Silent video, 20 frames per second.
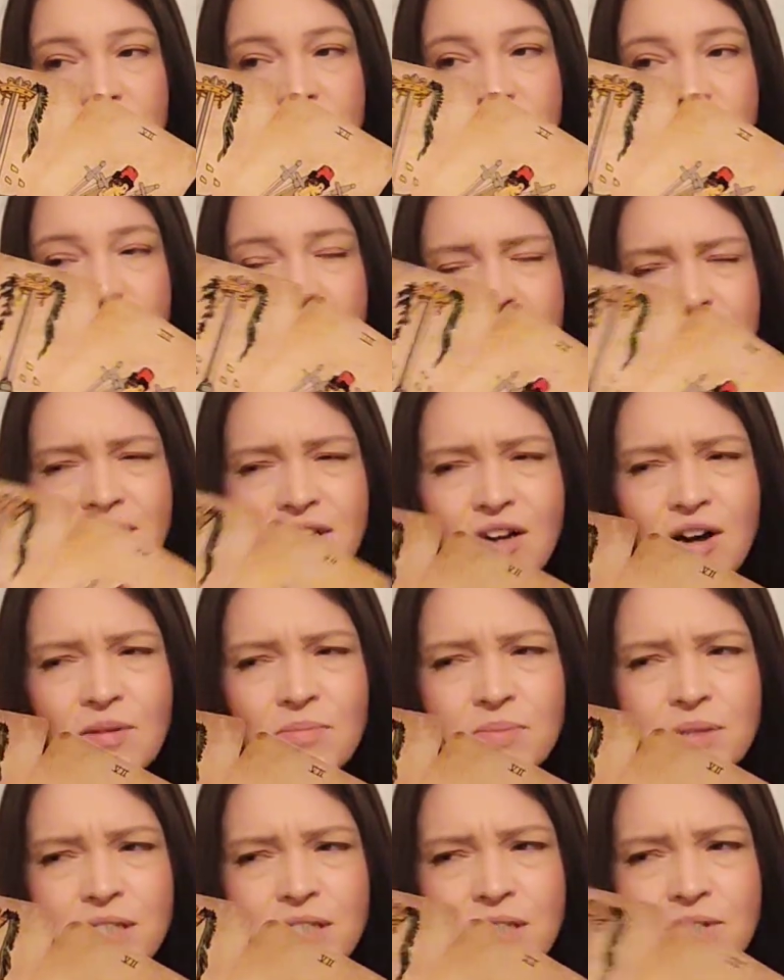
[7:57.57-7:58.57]
just the
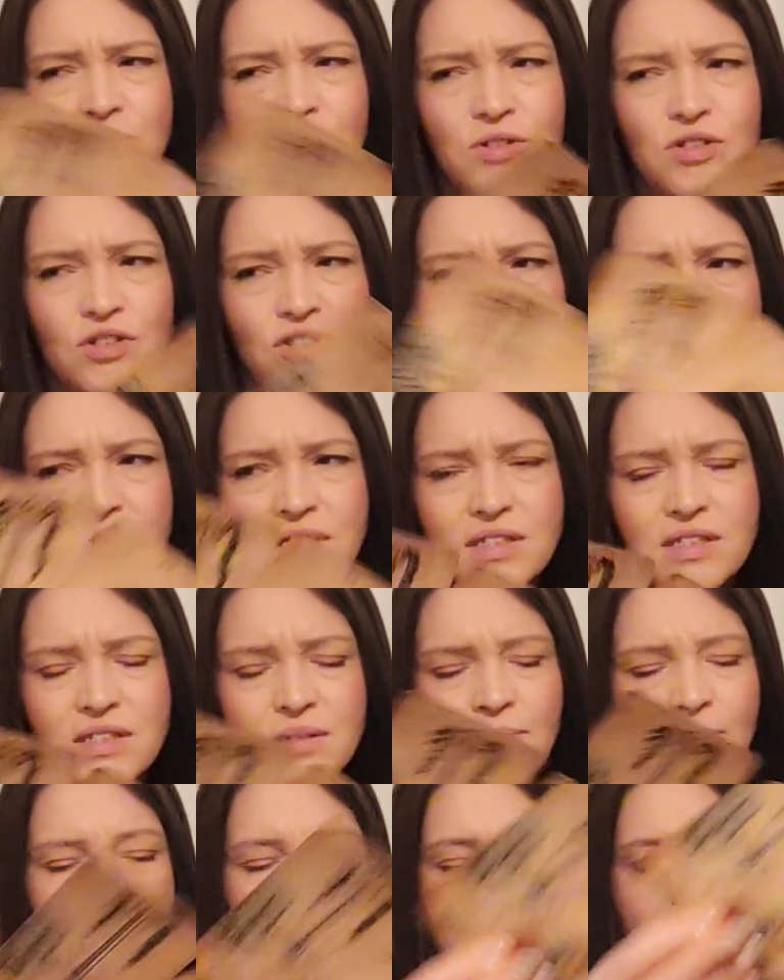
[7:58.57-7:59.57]
company or just this
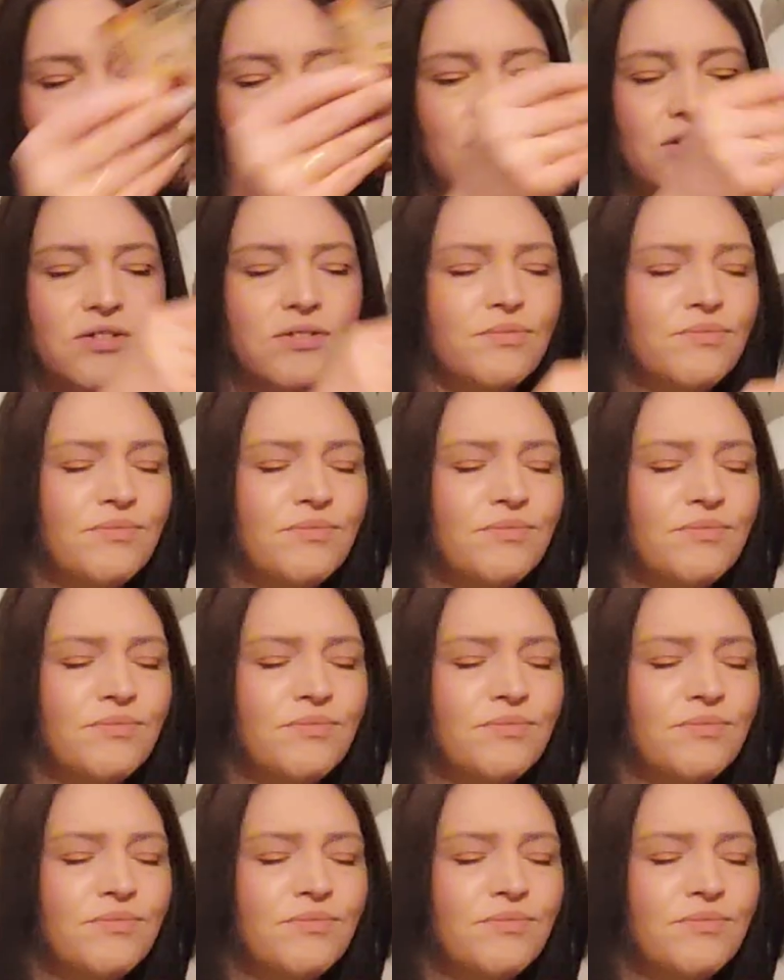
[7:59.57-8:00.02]
manager.